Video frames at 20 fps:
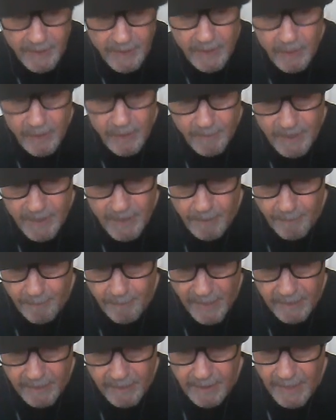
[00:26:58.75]
Ism is
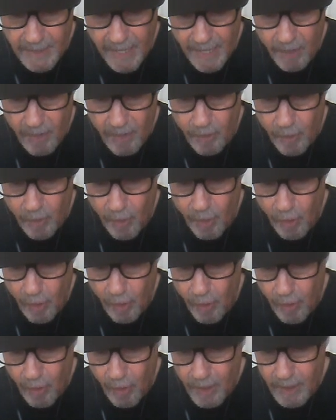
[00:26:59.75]
about the
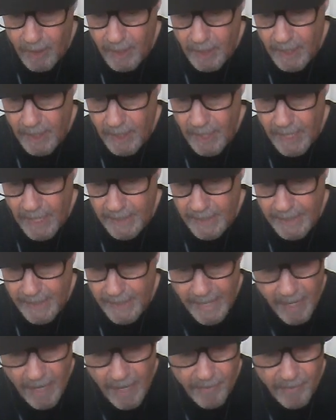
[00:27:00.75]
alcohol and
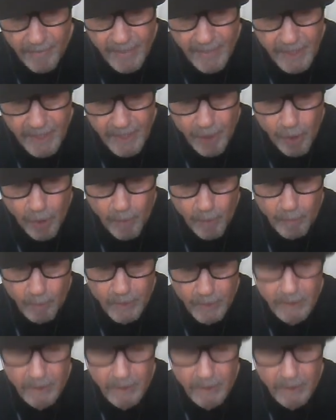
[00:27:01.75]
how they cope with